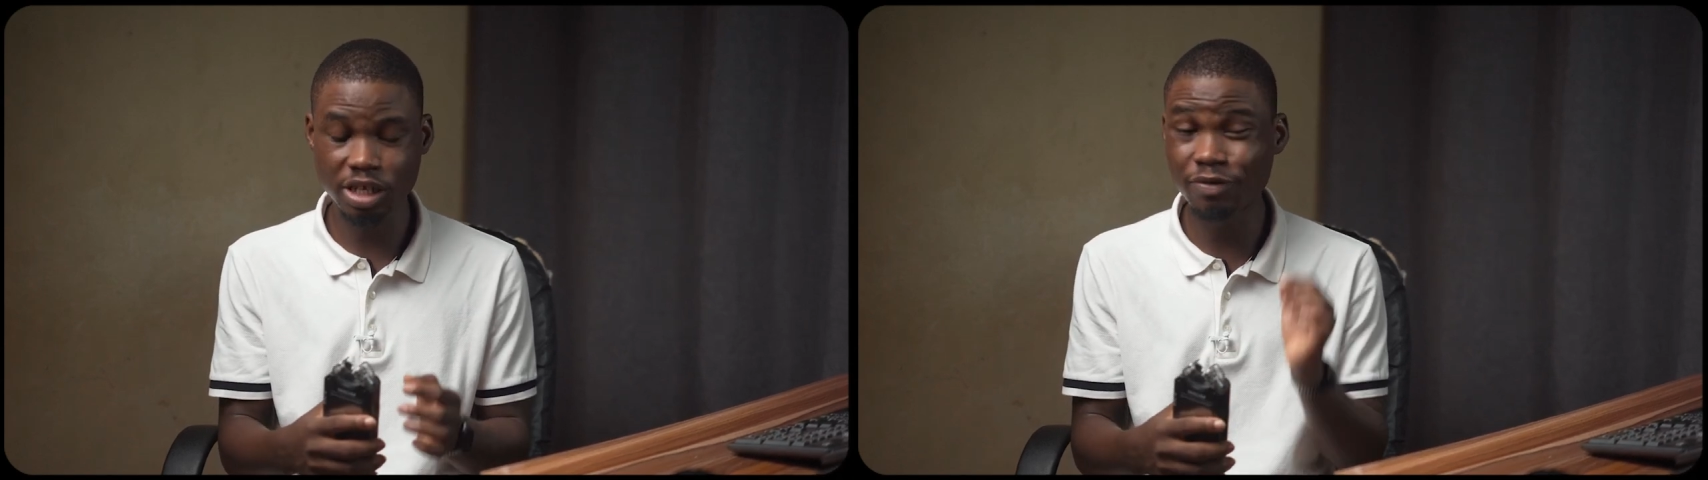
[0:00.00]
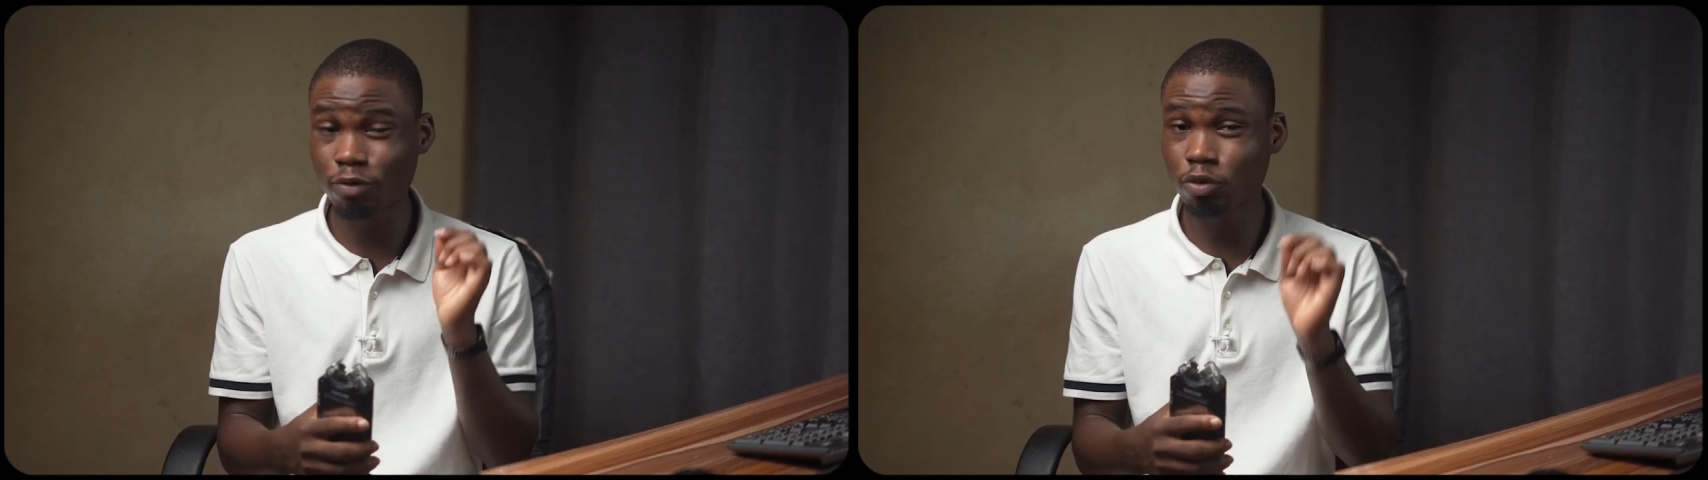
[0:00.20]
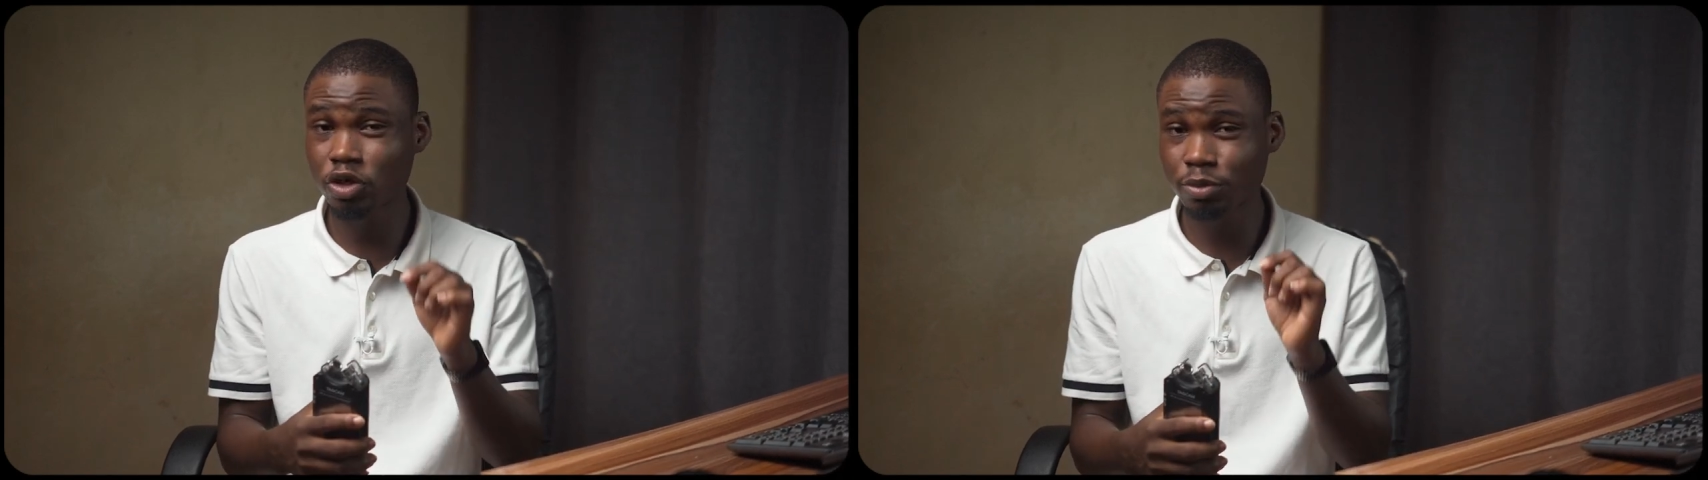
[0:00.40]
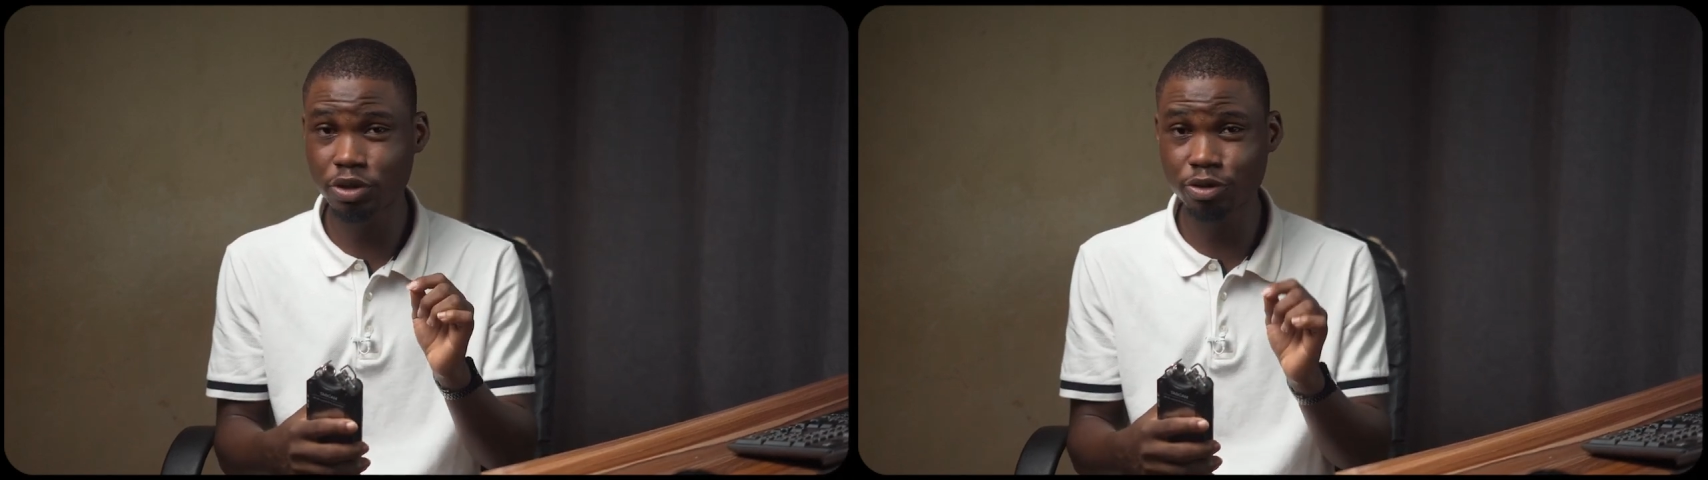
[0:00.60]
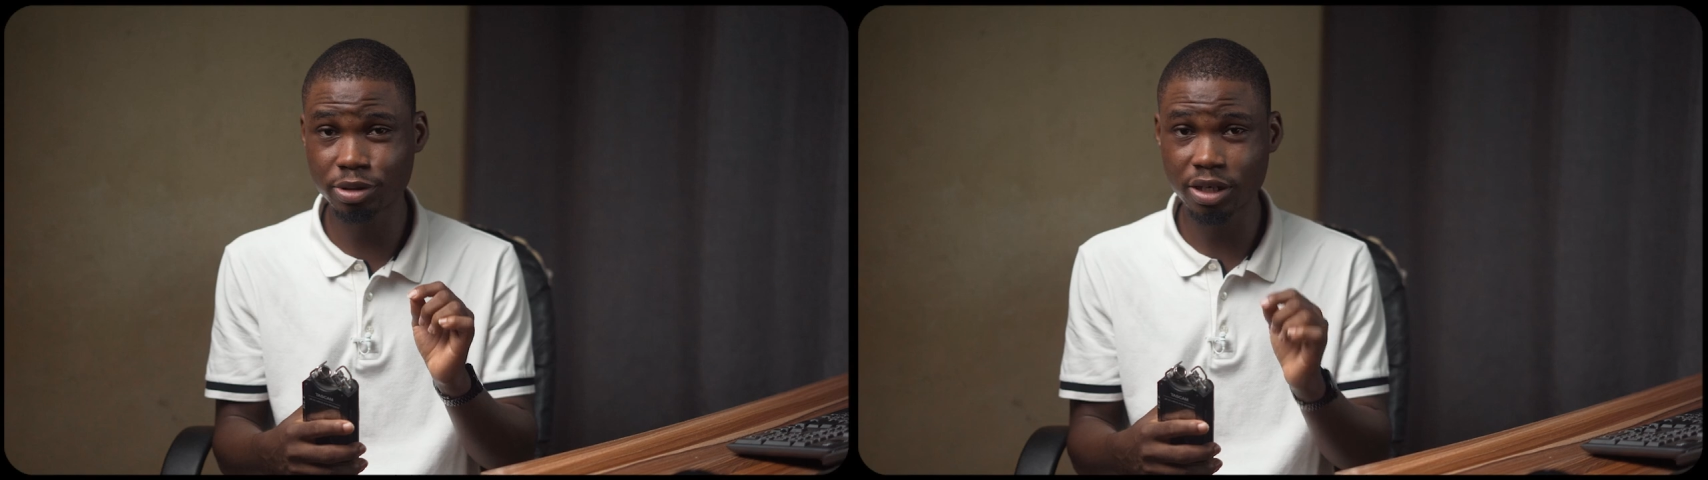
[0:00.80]
If you watch my
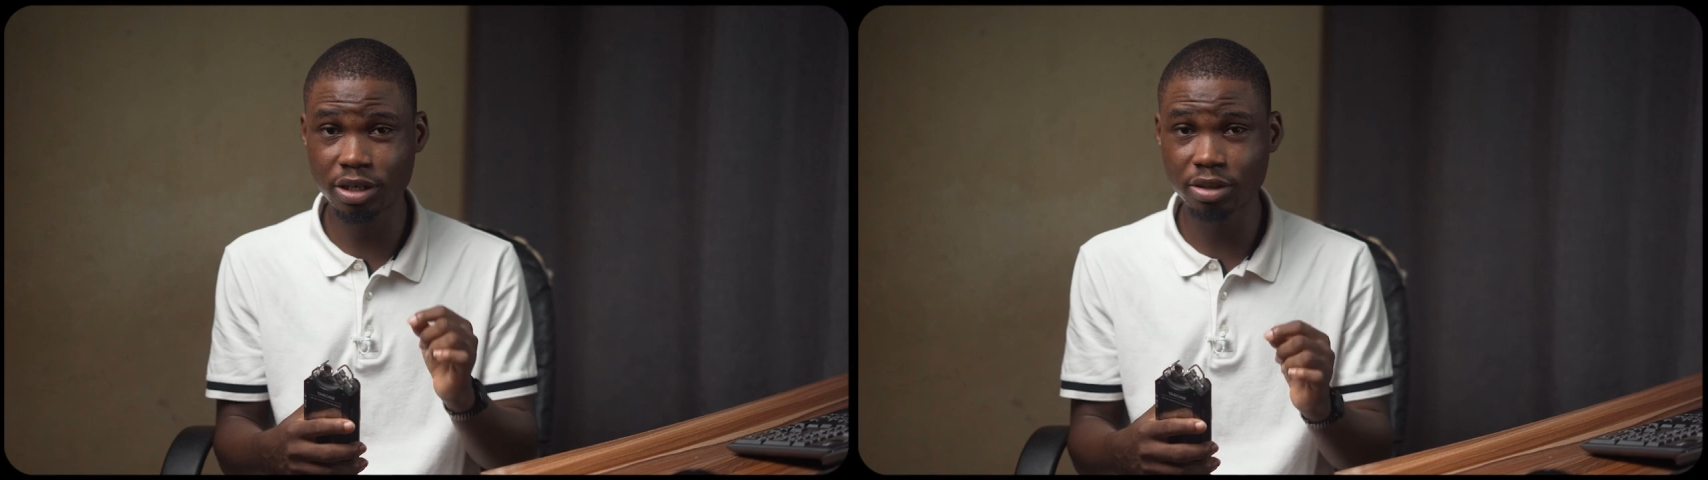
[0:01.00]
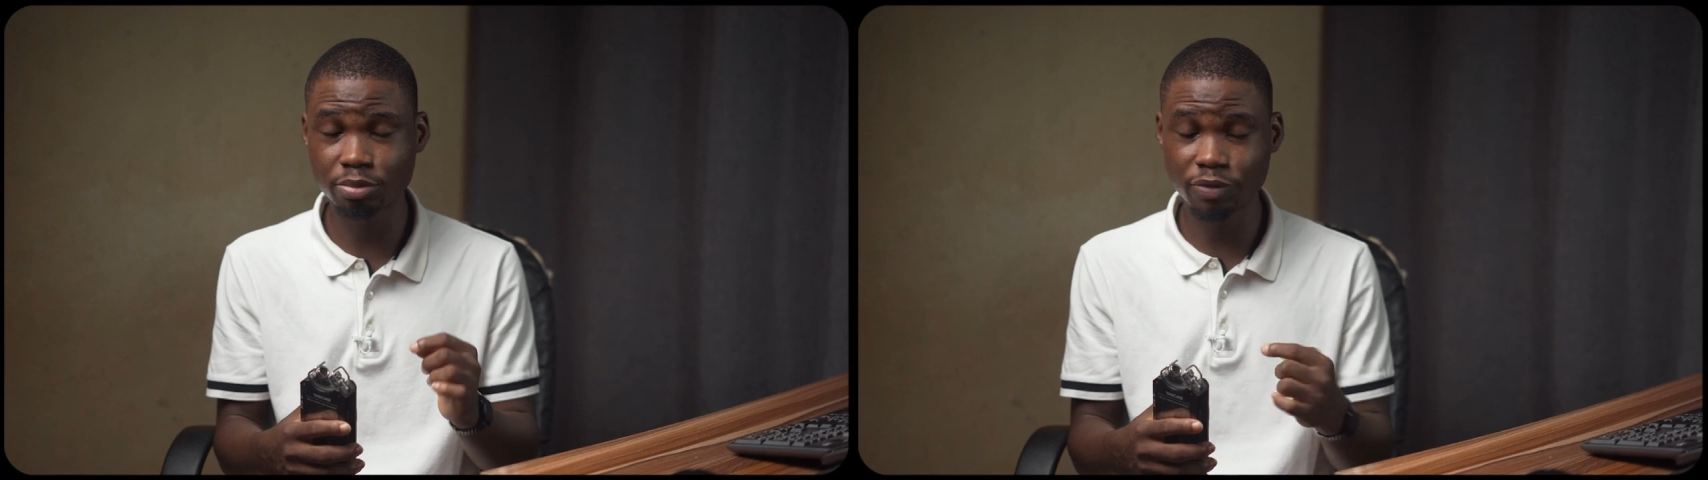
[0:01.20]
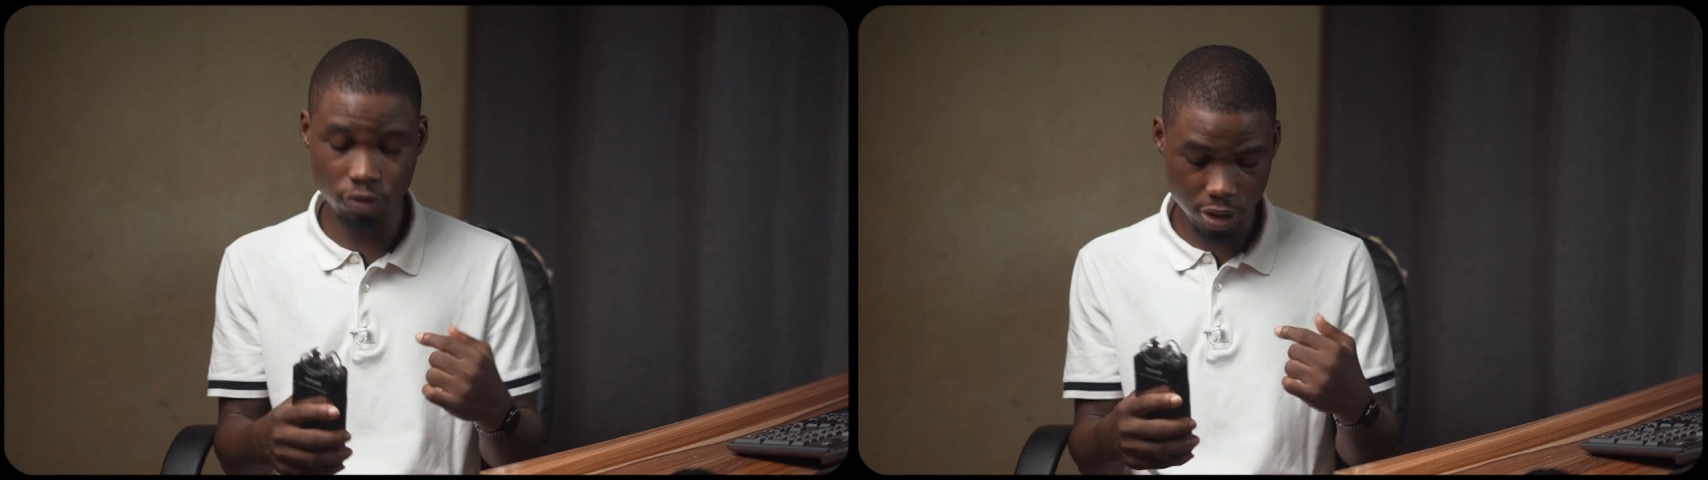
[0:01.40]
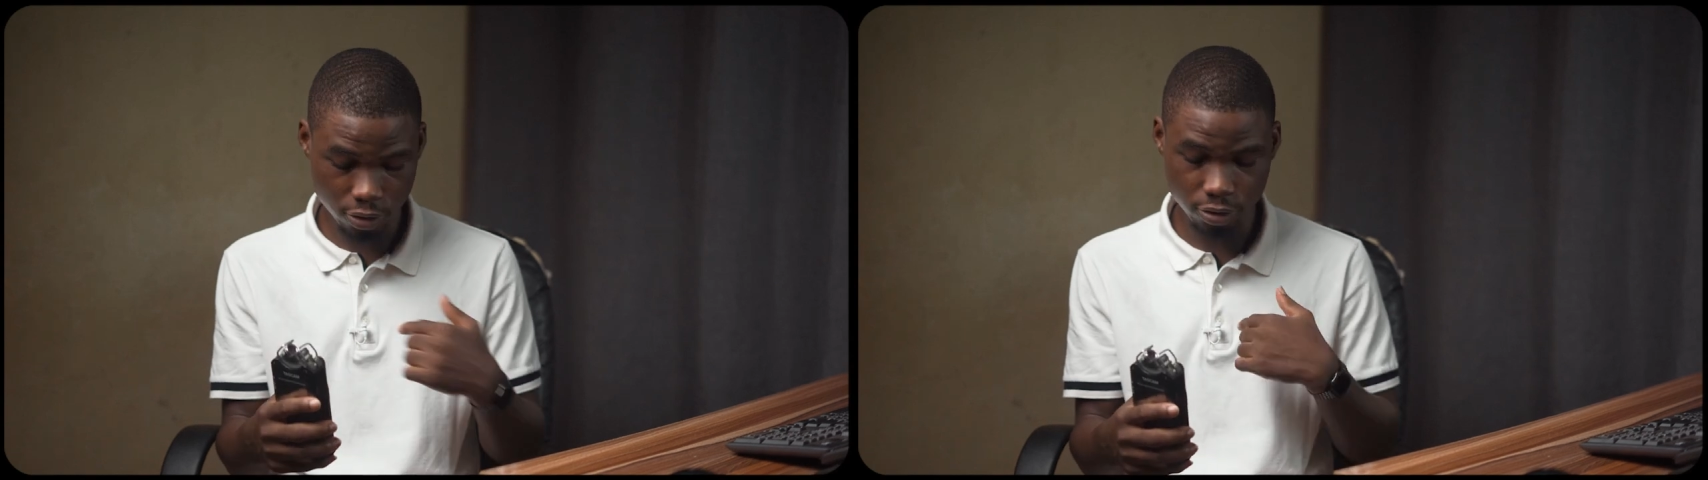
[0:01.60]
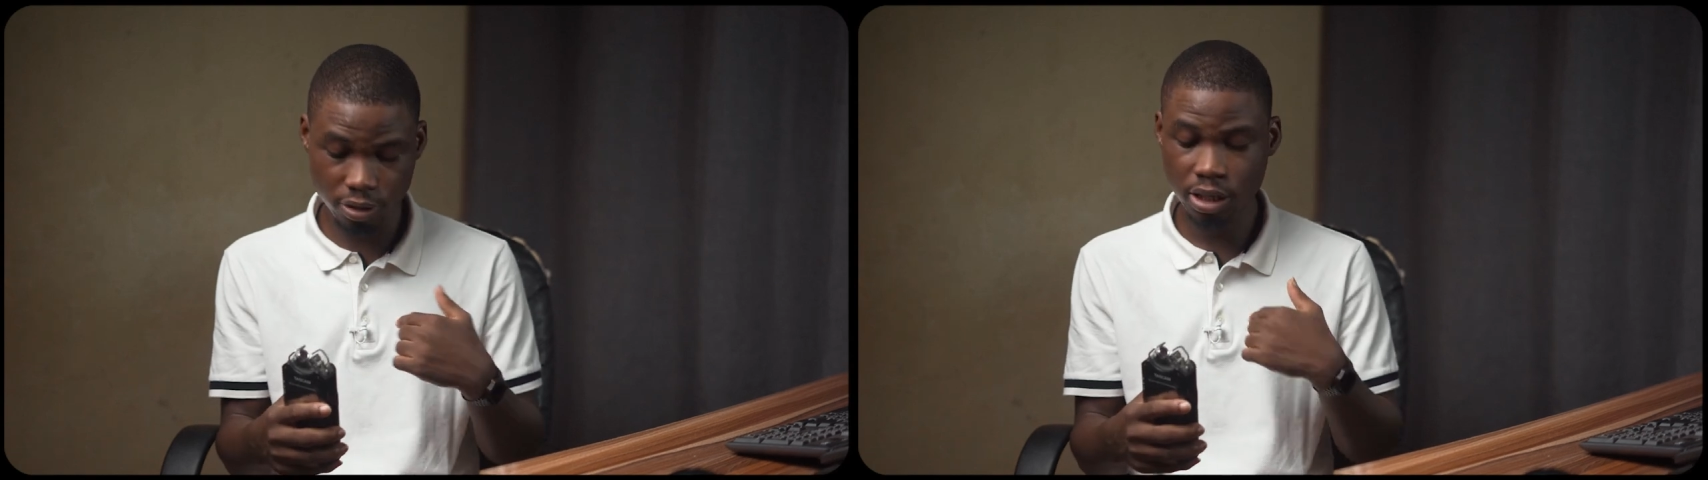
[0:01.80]
YouTube channel, before I
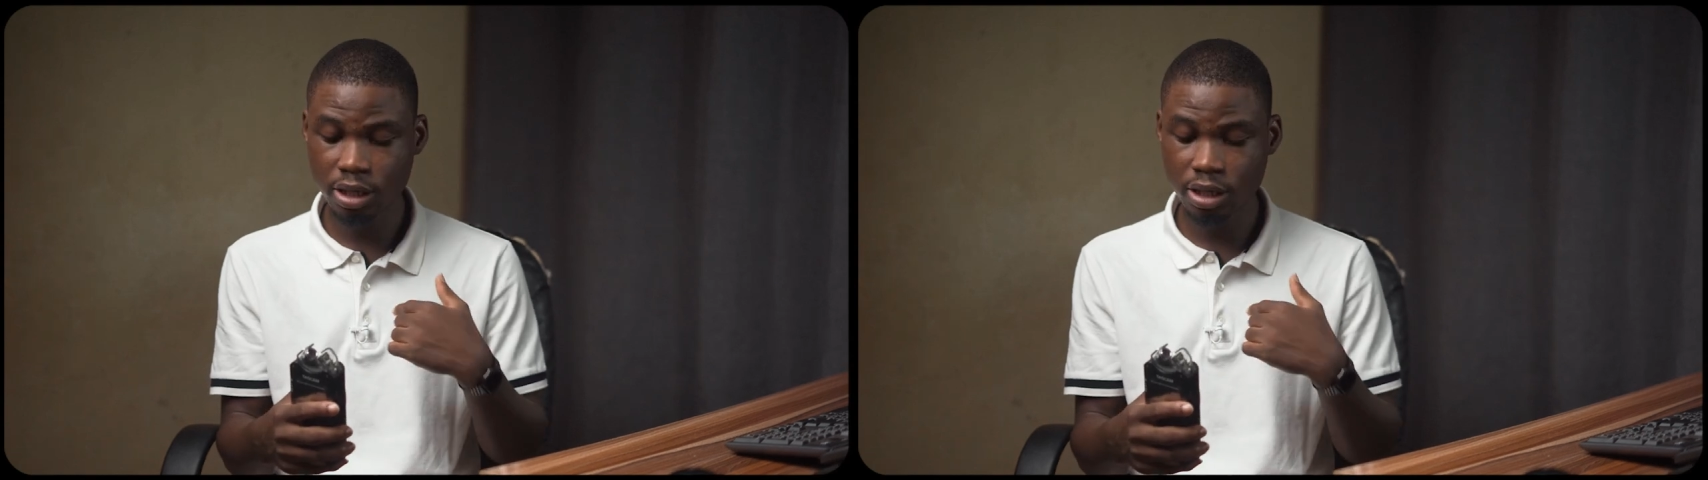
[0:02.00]
got